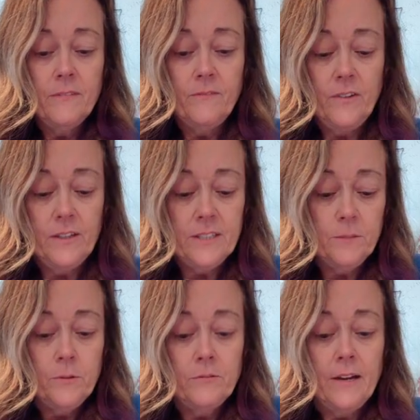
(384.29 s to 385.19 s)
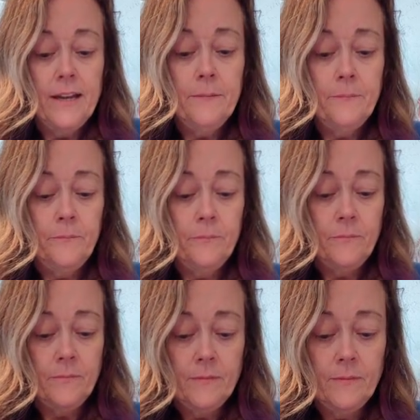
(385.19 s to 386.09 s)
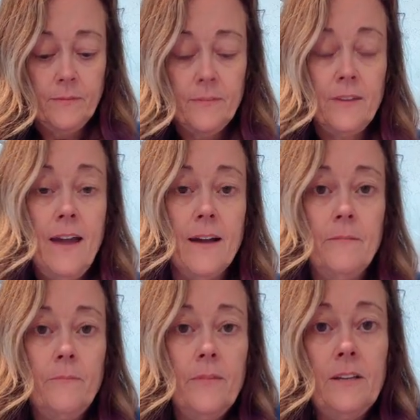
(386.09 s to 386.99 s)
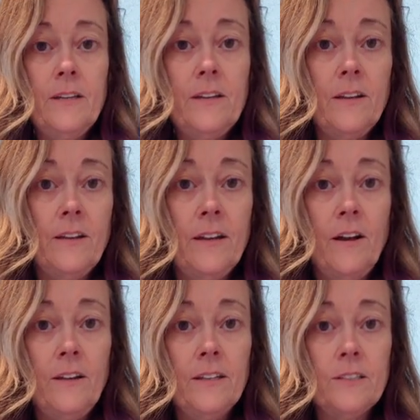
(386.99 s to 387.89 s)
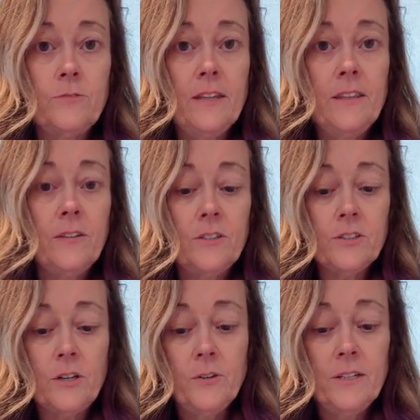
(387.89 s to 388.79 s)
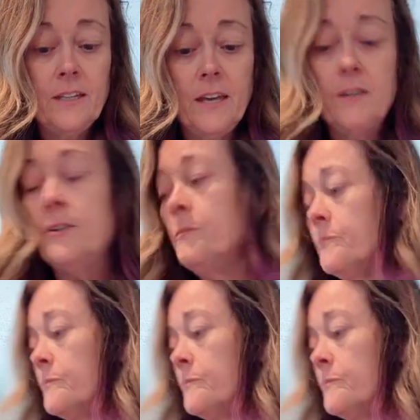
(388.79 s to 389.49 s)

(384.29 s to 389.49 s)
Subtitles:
Very simple, right? Yeah, it all is. It's right there, just coated together.